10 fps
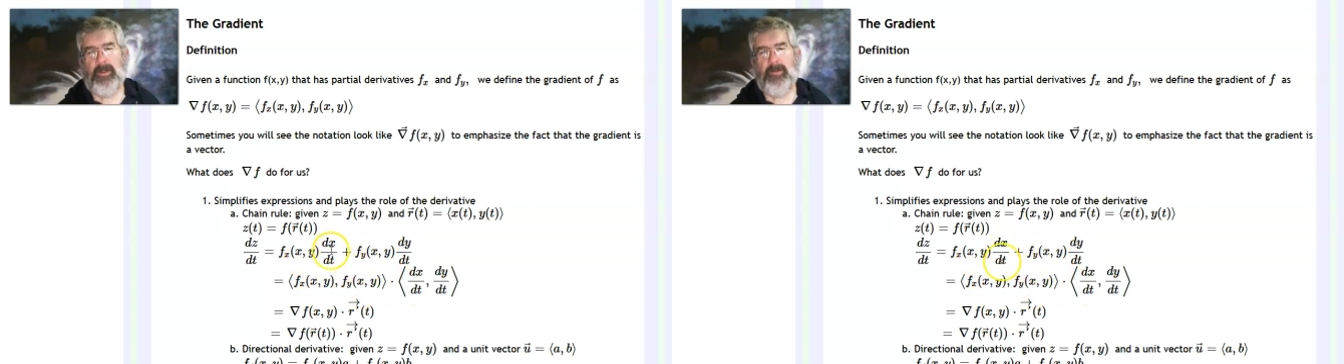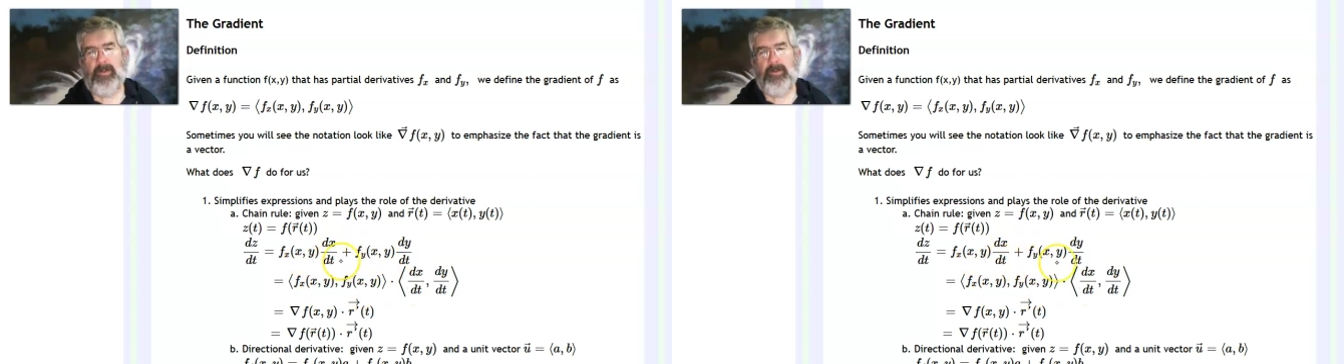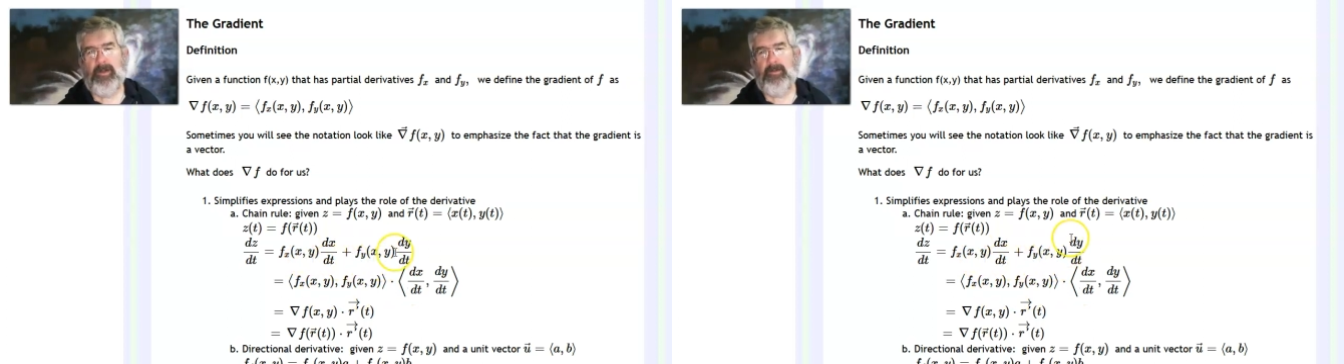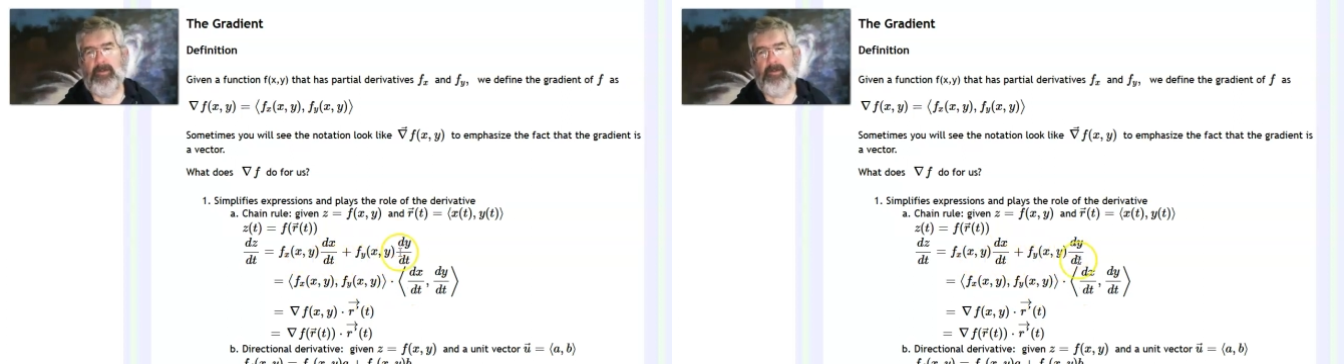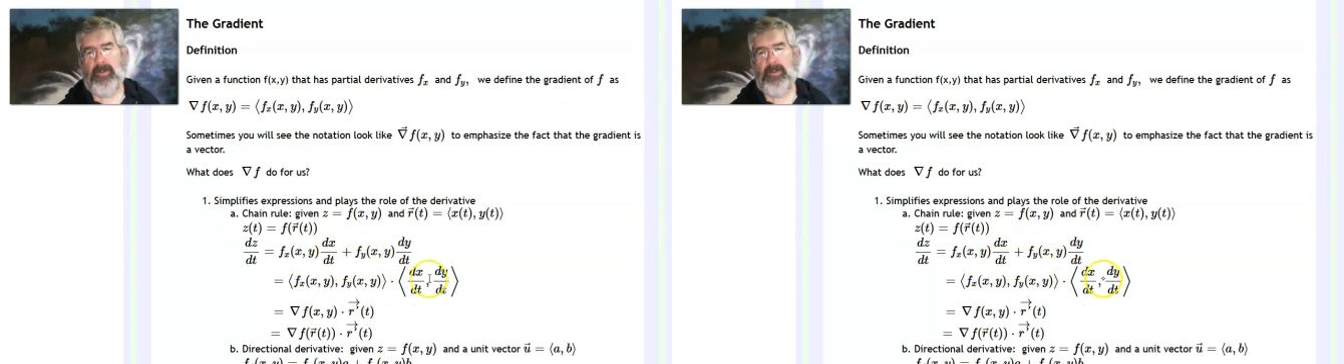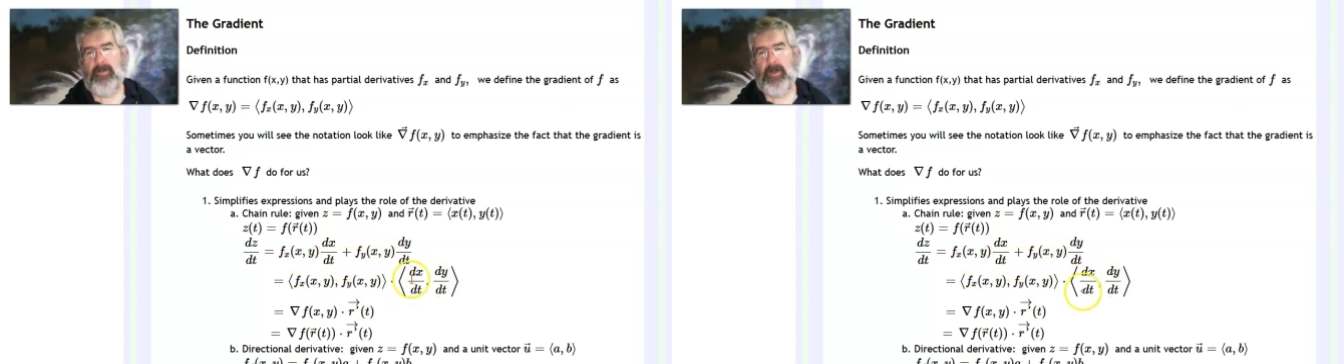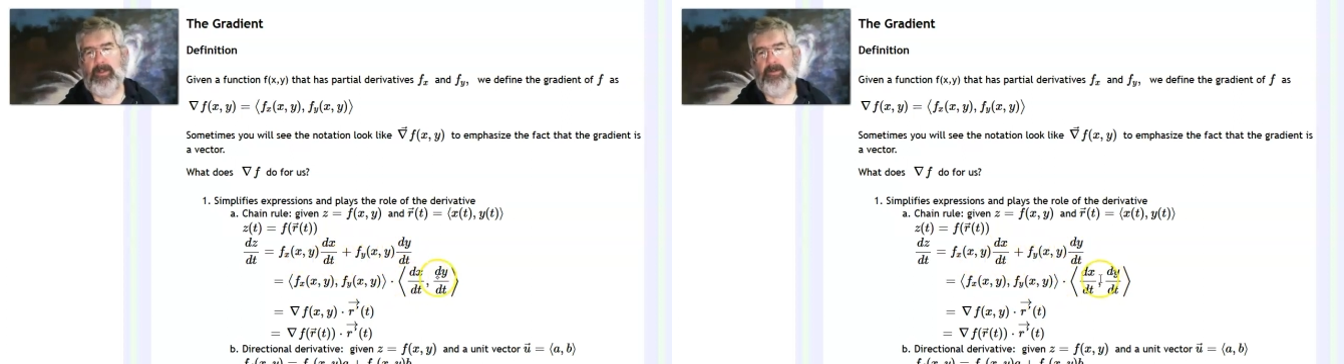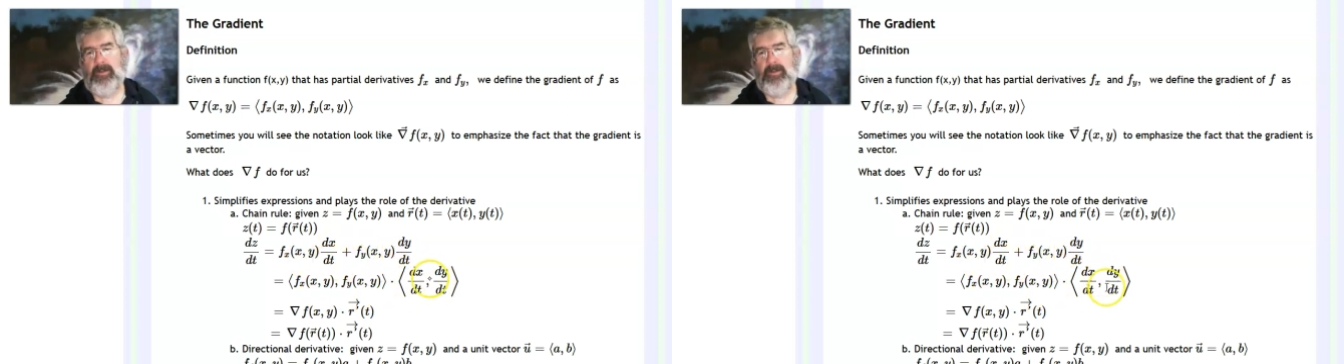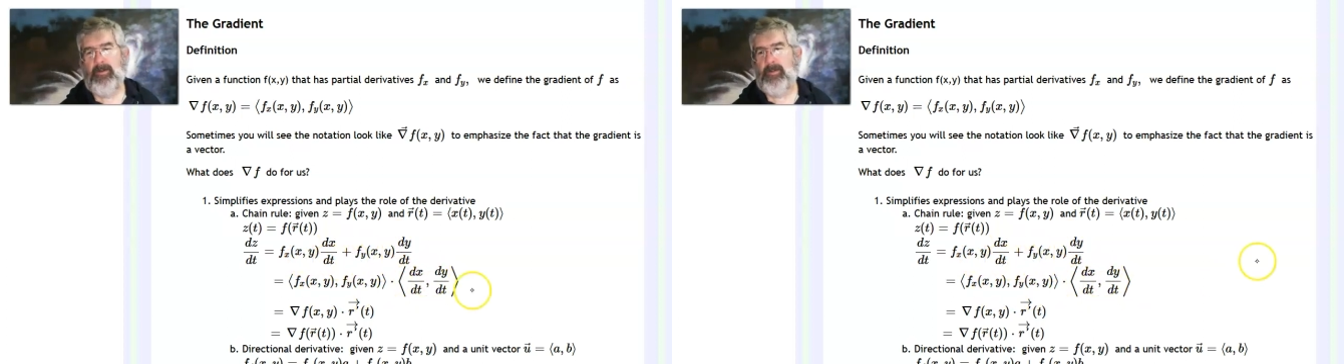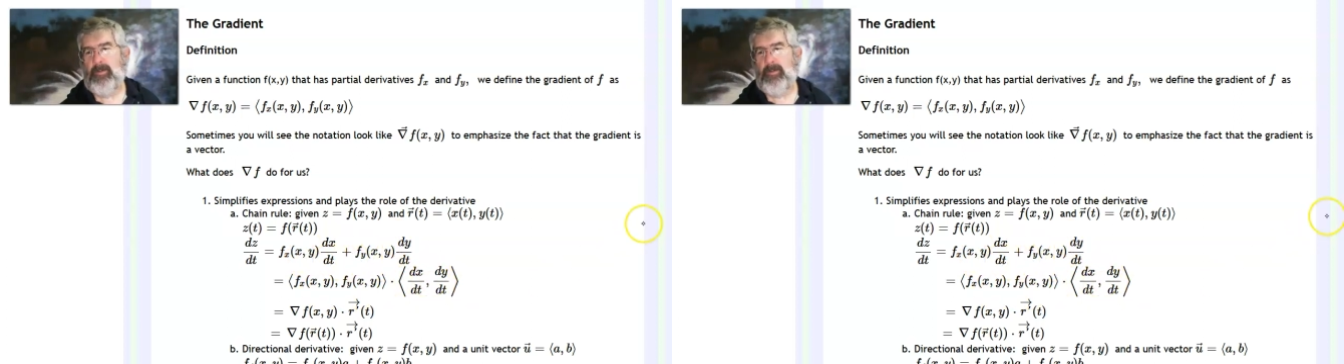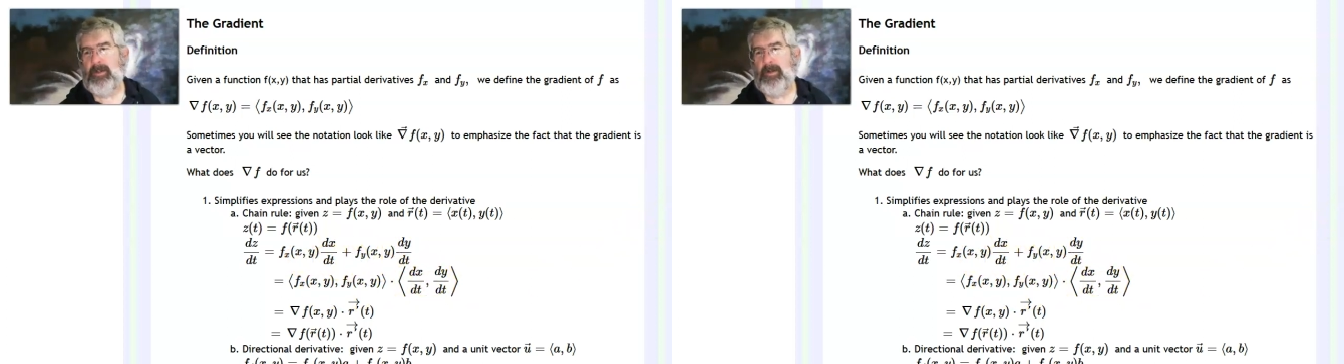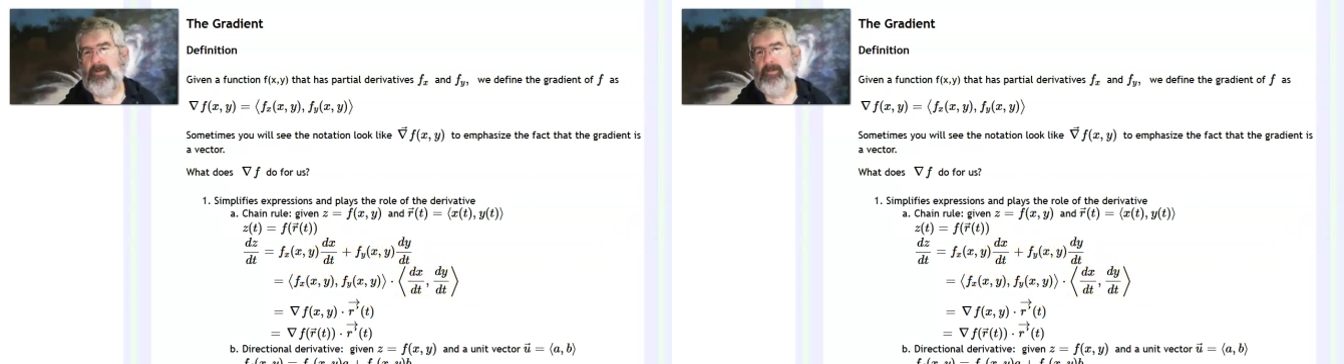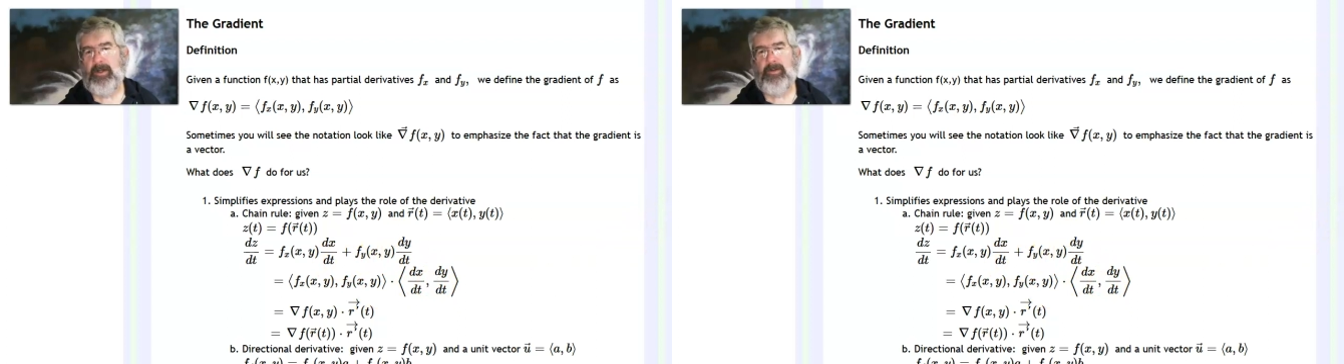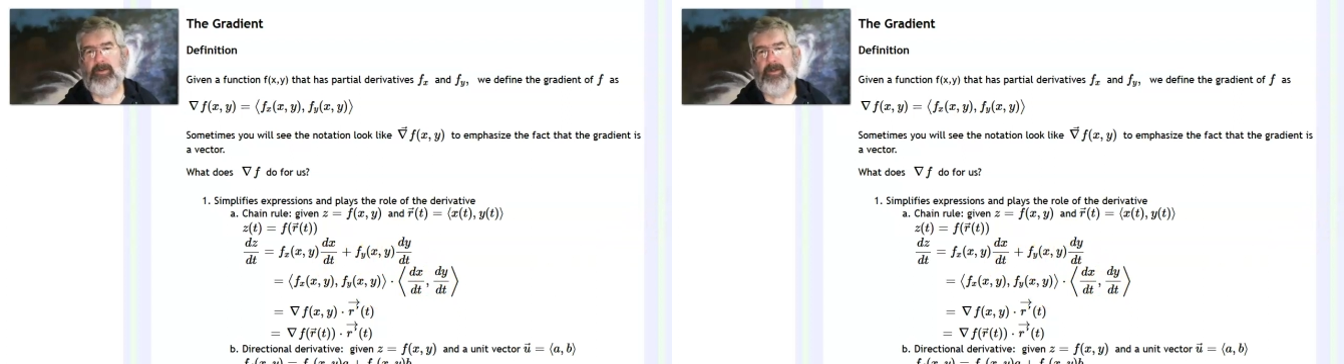take dx dt and dy dt, write them in the other vector